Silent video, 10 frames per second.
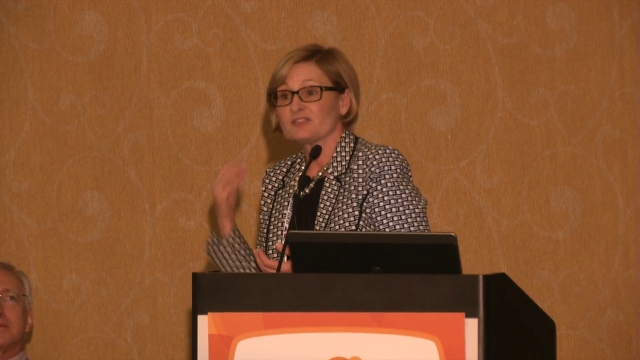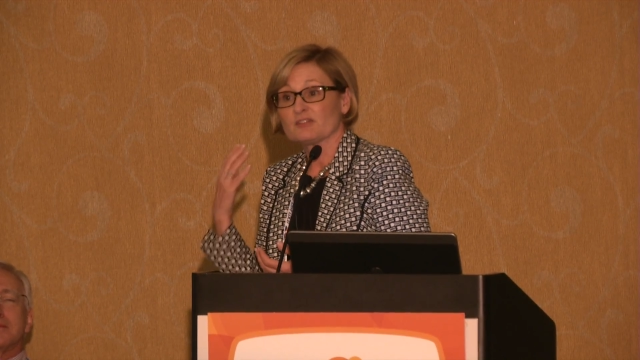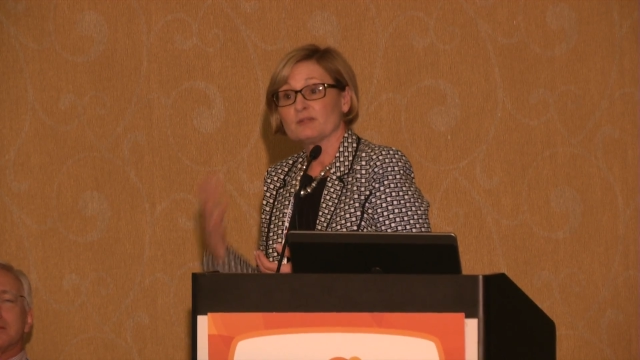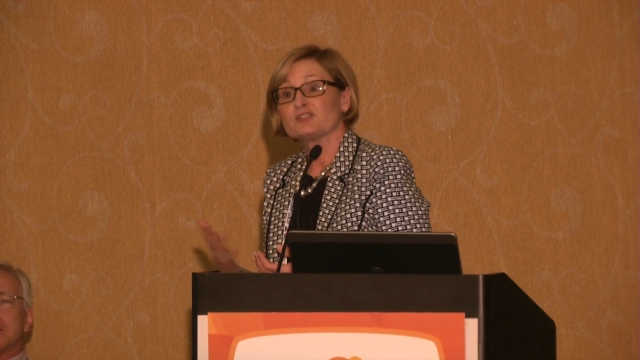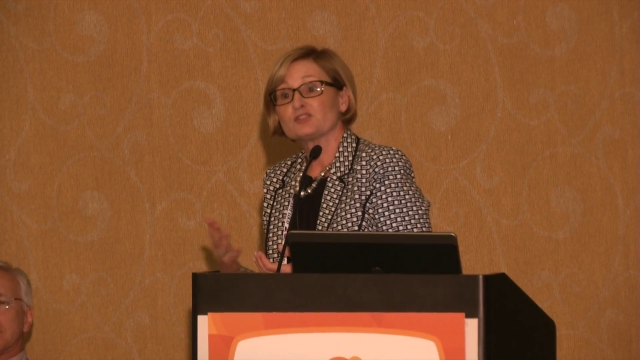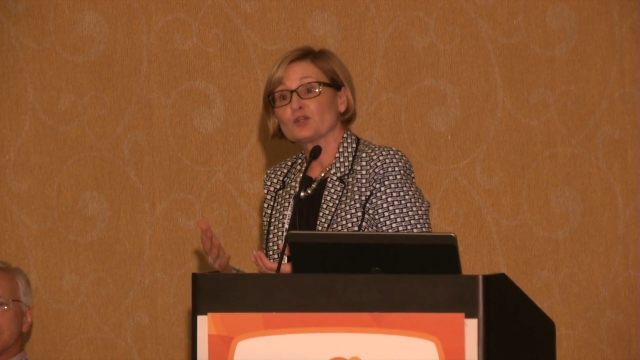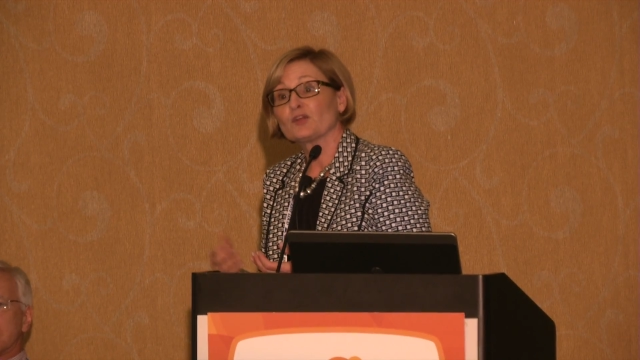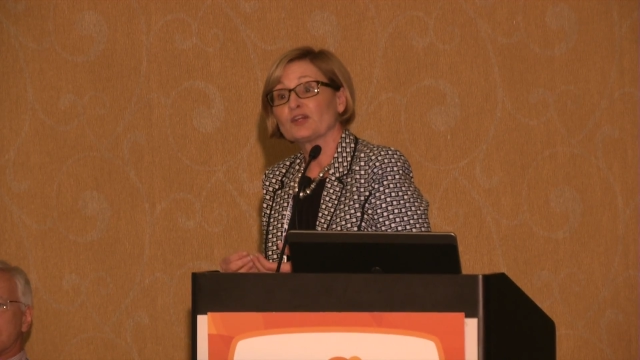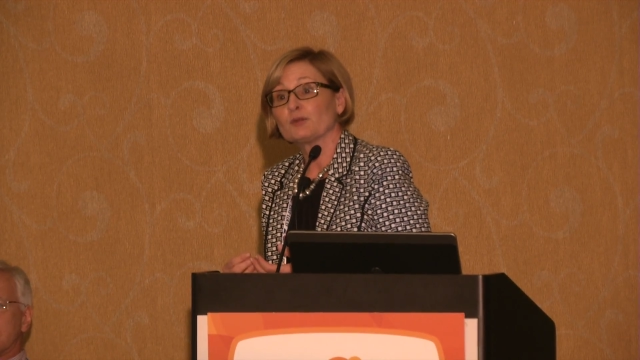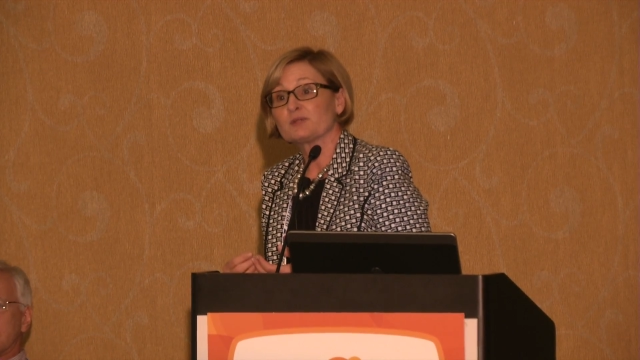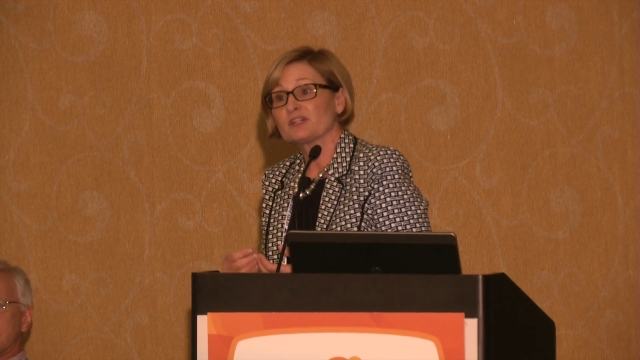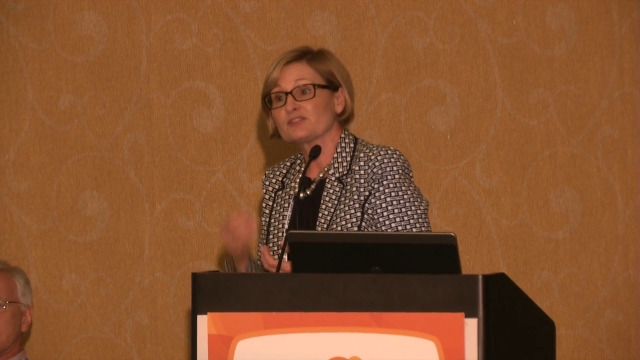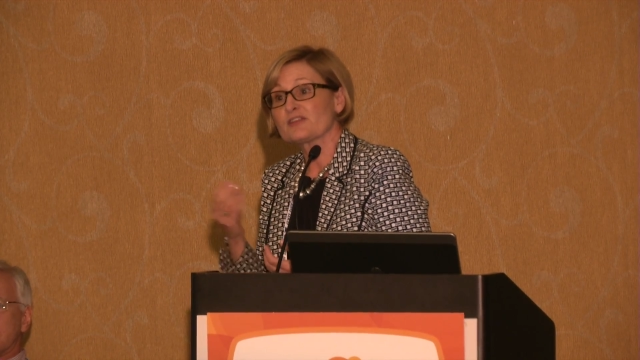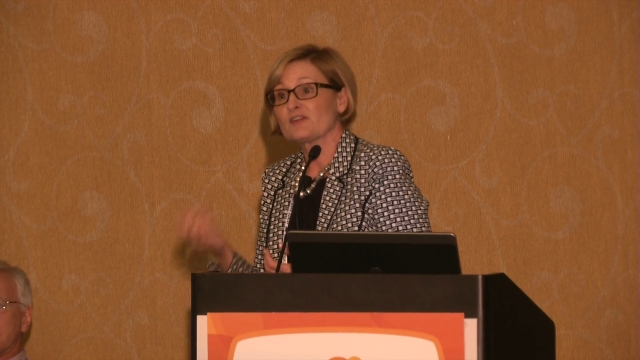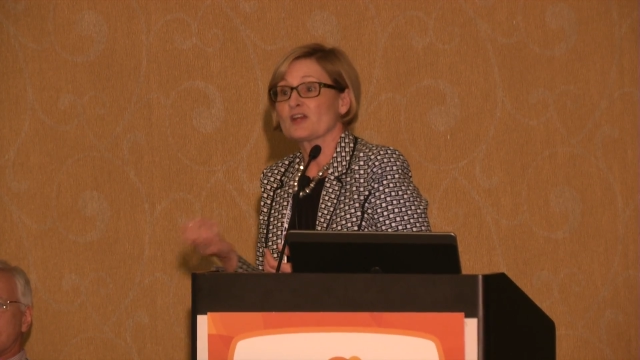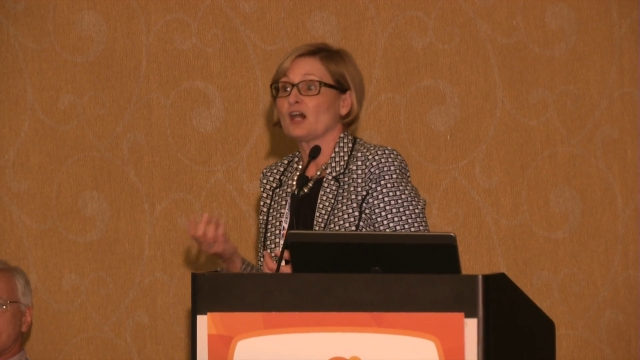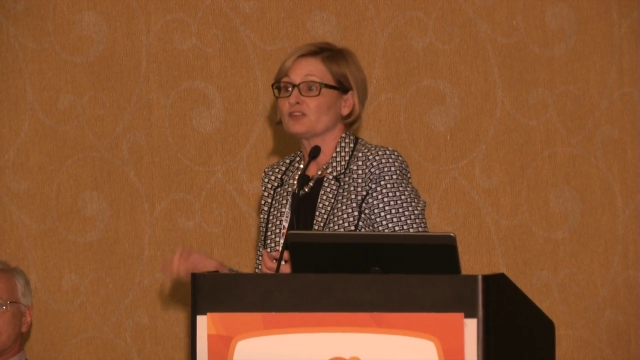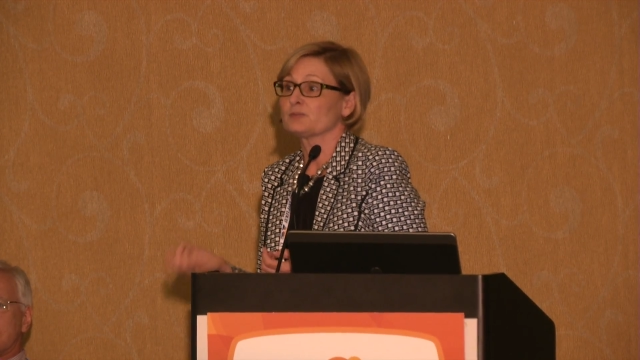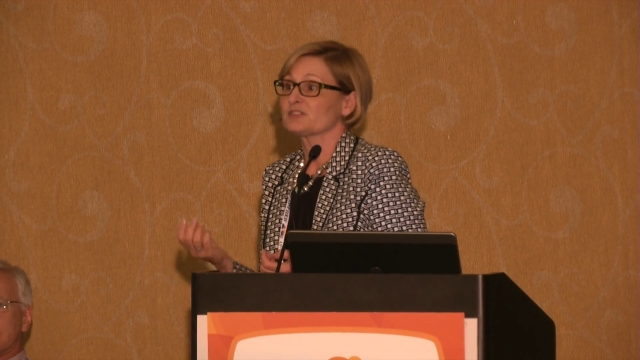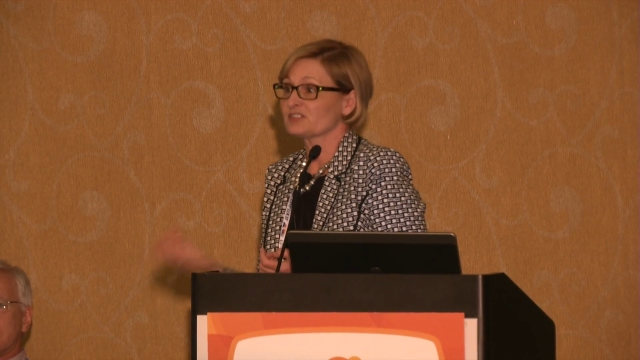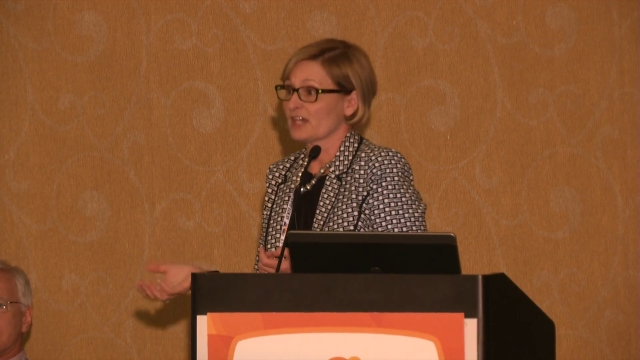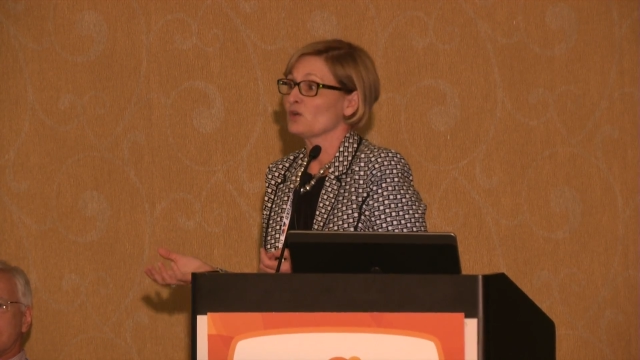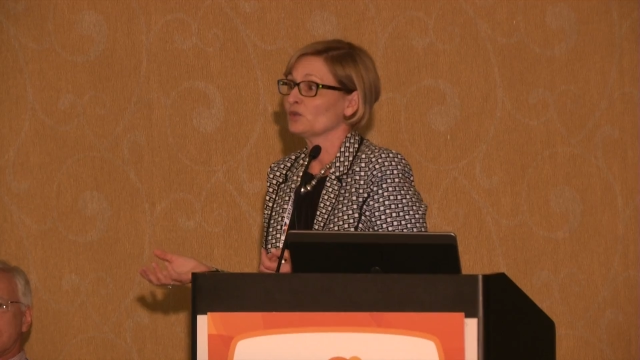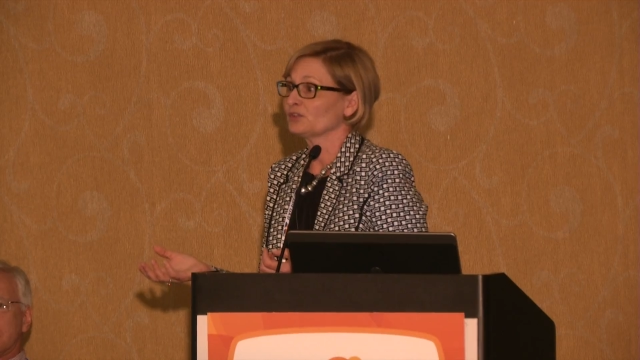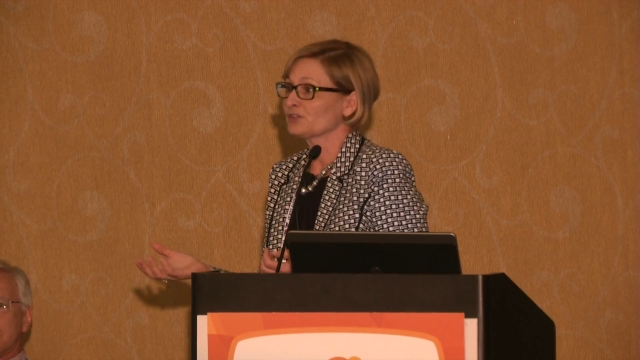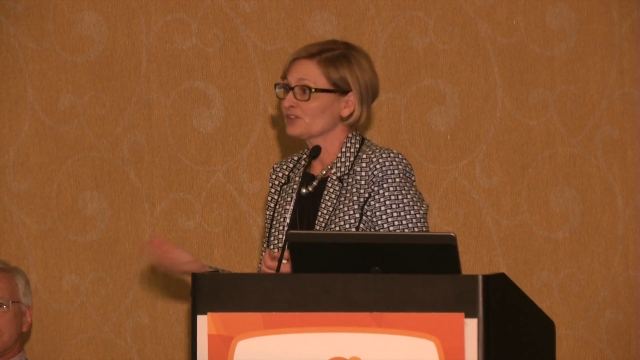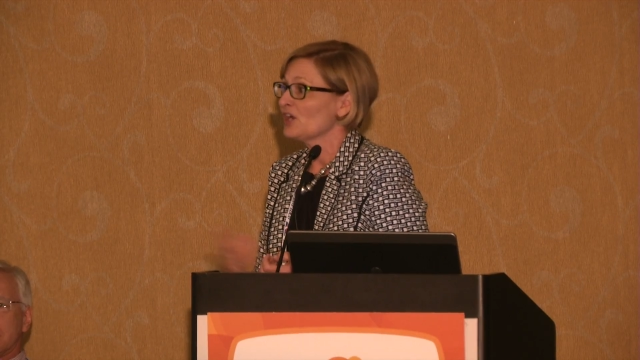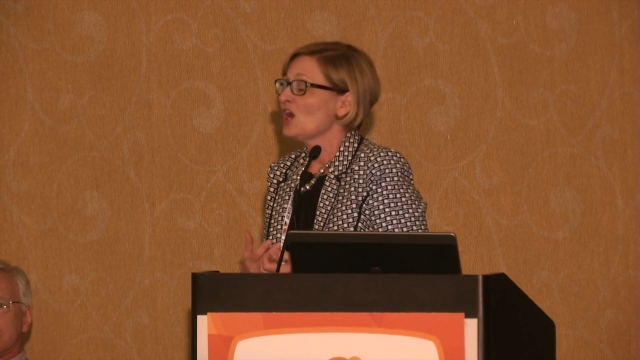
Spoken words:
as I mentioned earlier, because they're the ultimate stakeholders.